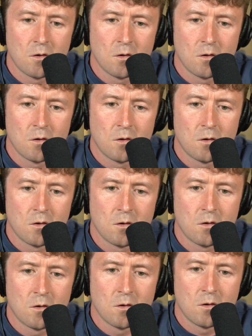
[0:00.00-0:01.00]

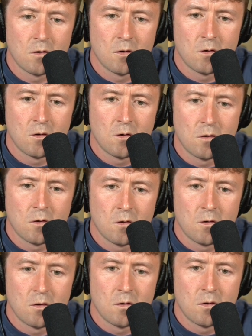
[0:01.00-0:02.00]

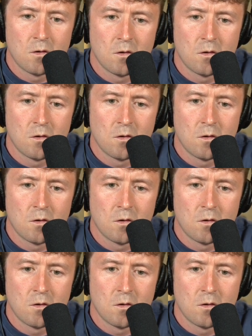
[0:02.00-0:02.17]
The person shown says nothing.